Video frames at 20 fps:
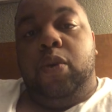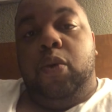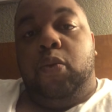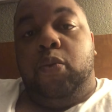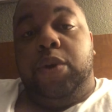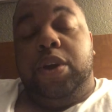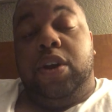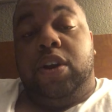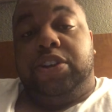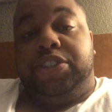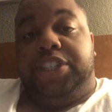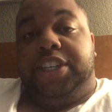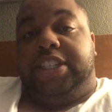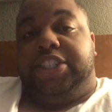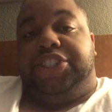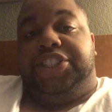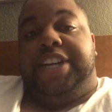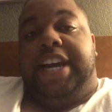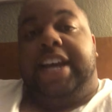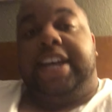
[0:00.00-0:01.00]
we are
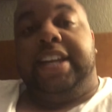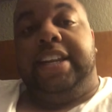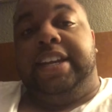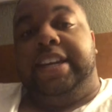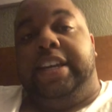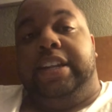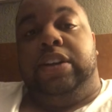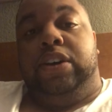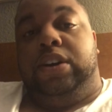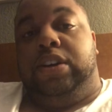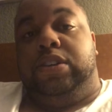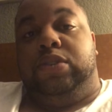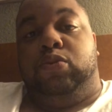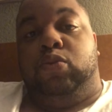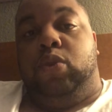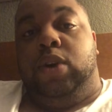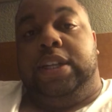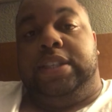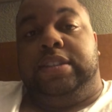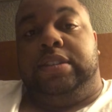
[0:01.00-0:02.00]
just checking in on
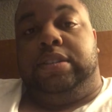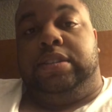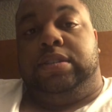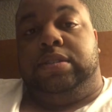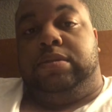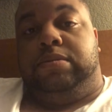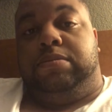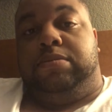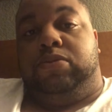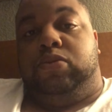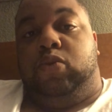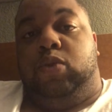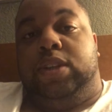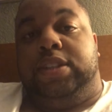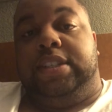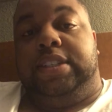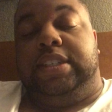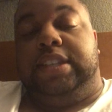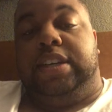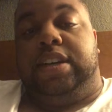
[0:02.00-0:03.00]
what's
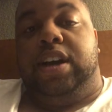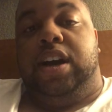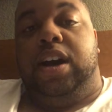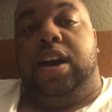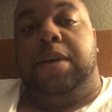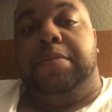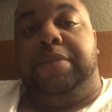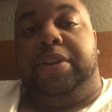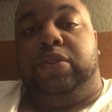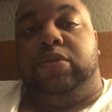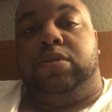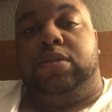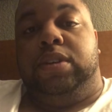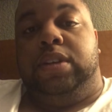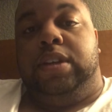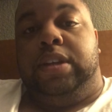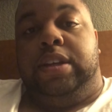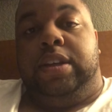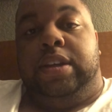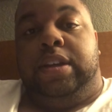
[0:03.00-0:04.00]
what's to come and
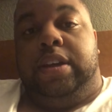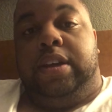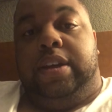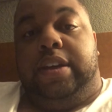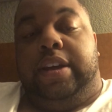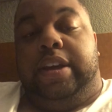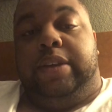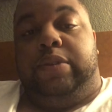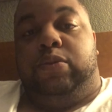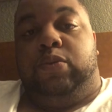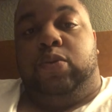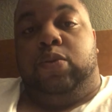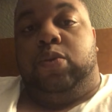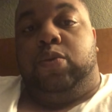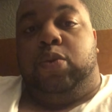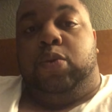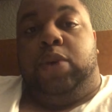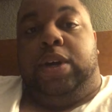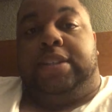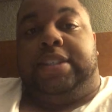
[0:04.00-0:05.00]
and
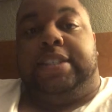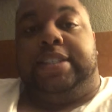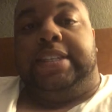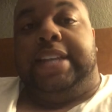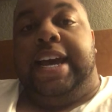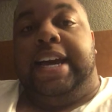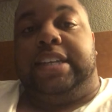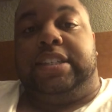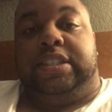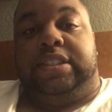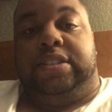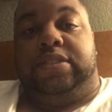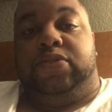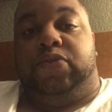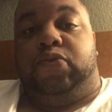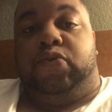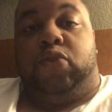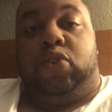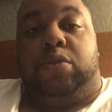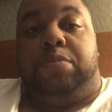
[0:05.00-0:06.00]
what's next
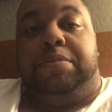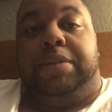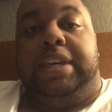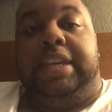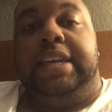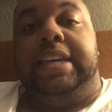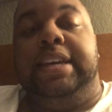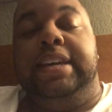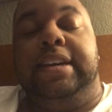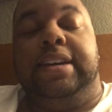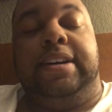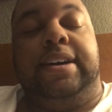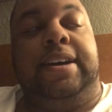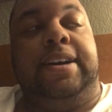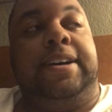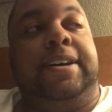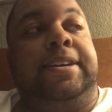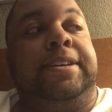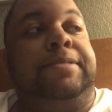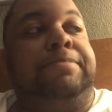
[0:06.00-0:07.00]
for me.
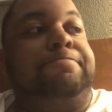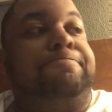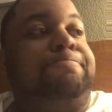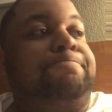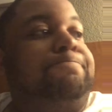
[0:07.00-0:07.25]
Um,